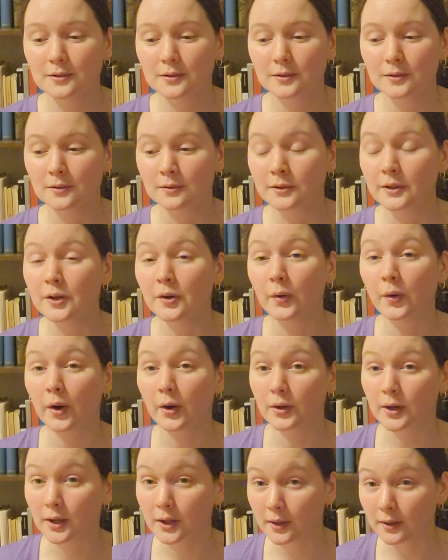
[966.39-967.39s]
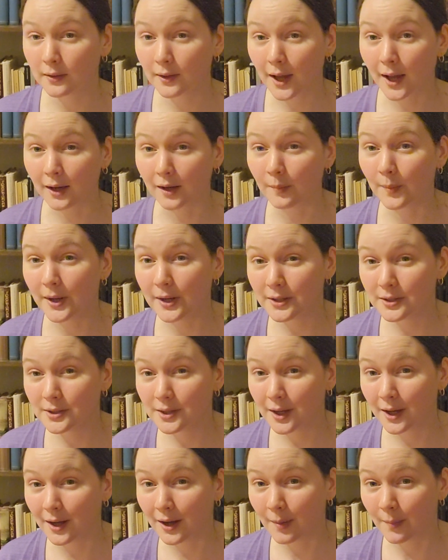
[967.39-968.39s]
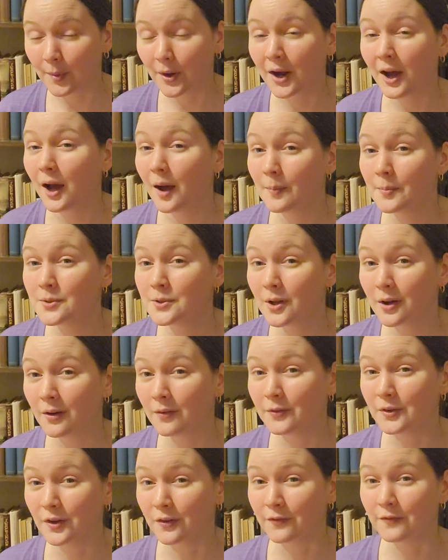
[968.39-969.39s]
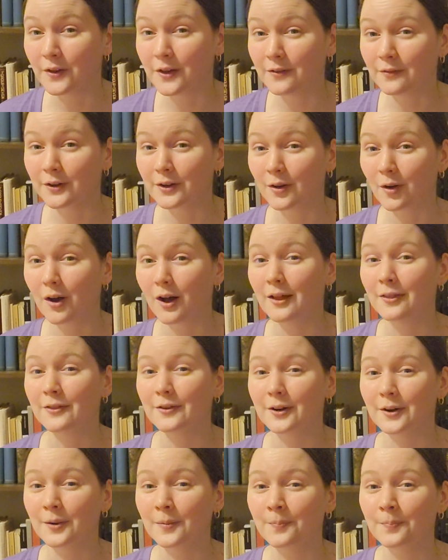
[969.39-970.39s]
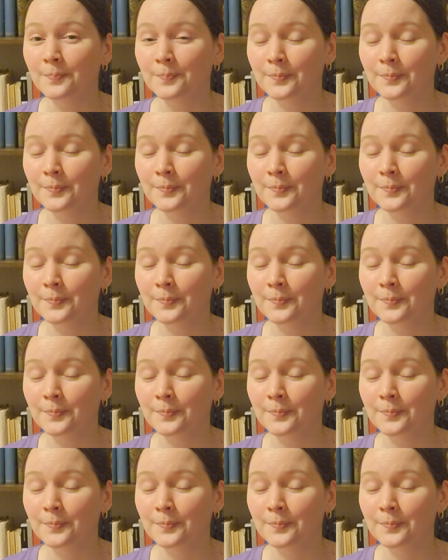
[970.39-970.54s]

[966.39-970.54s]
literary element, perhaps of your favorite author.